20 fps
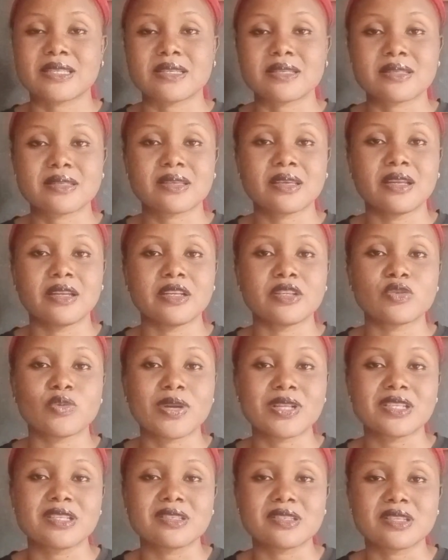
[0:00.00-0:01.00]
the skin. It
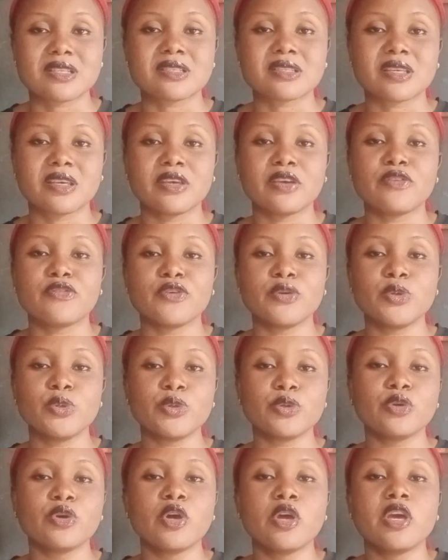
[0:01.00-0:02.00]
whitens the skin. If you
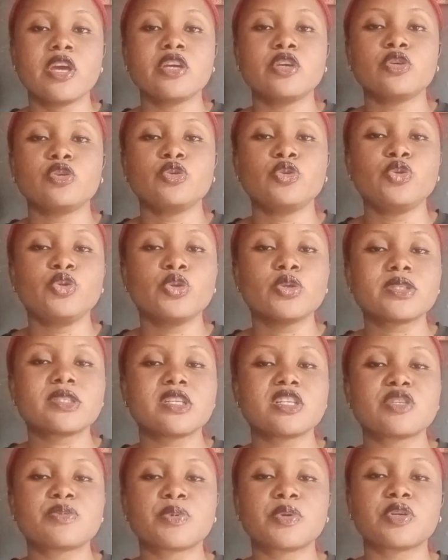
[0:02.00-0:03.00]
use
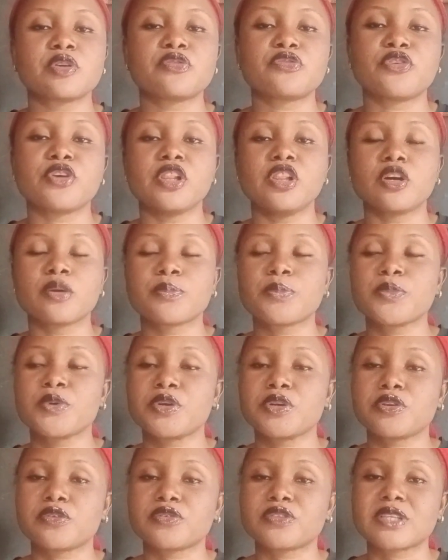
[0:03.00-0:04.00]
this product for a long
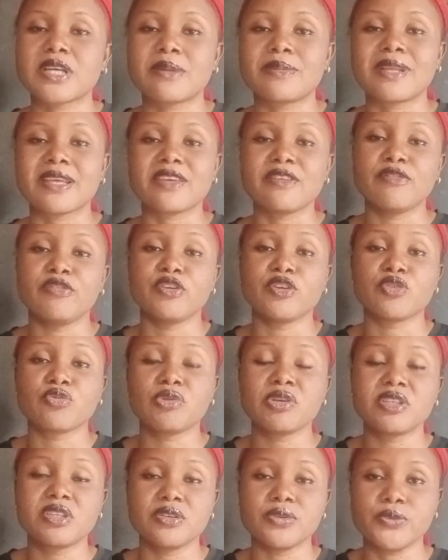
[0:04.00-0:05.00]
period of time, like if you
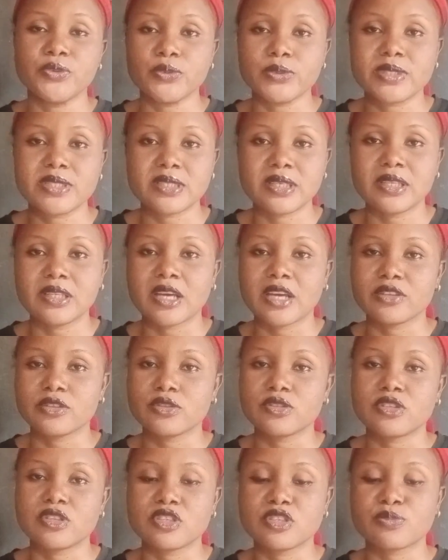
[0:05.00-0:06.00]
create a routine and
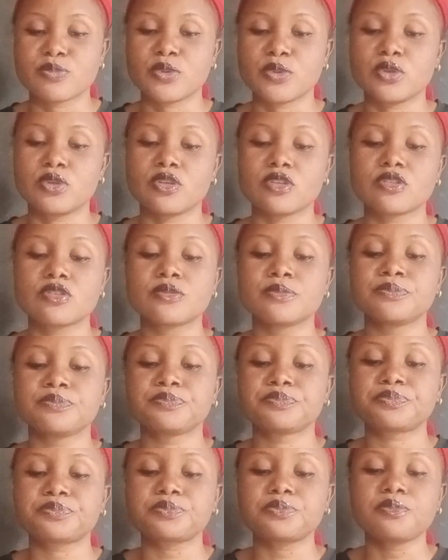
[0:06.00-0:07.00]
use this product,
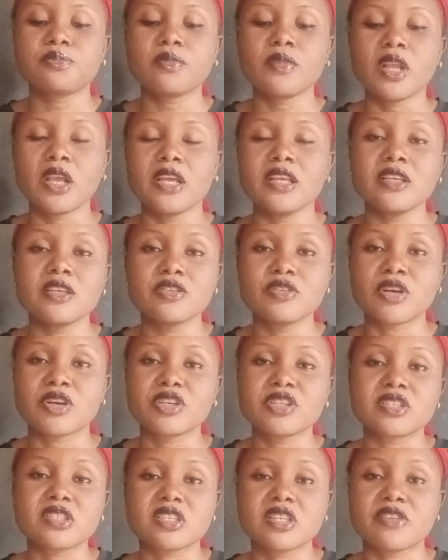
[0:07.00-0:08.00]
you're
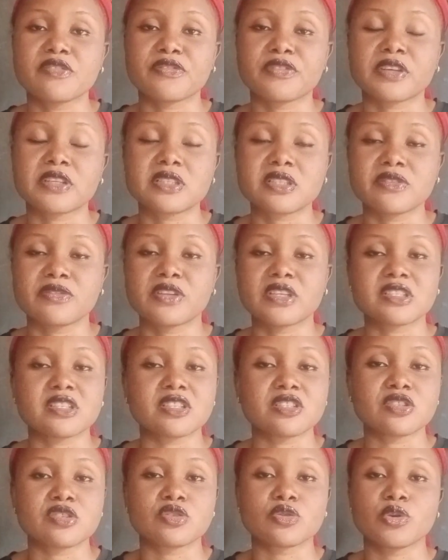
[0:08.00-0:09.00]
going to see the effectiveness.
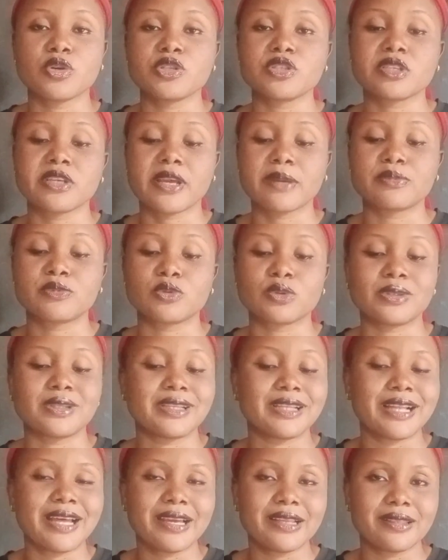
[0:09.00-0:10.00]
It is going to help to
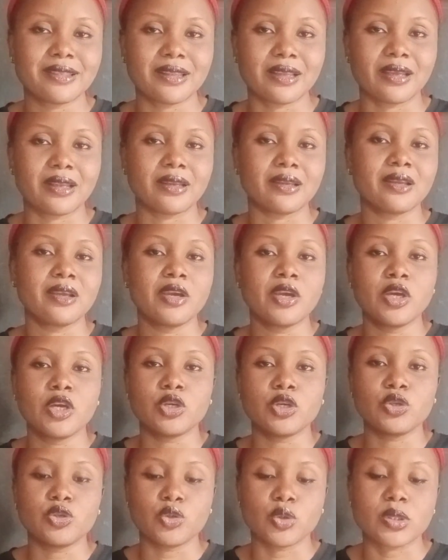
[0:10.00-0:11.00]
lighten
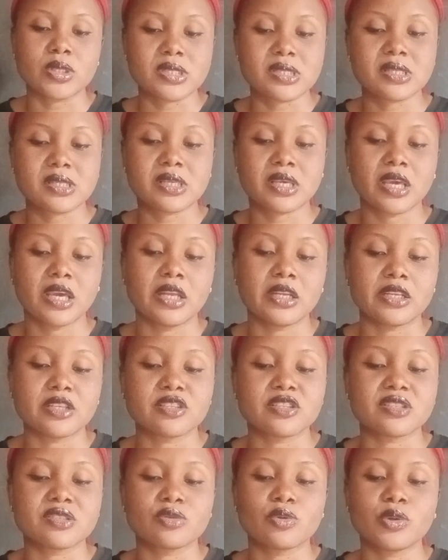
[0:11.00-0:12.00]
your skin.
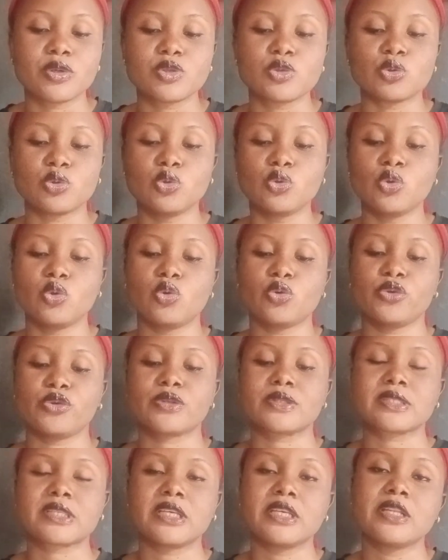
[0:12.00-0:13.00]
It is going to glow
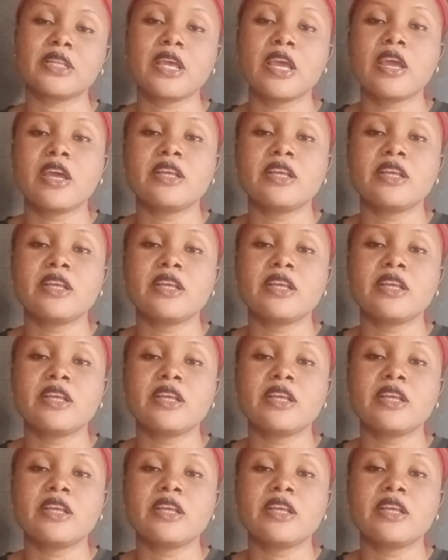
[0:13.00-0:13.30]
your skin.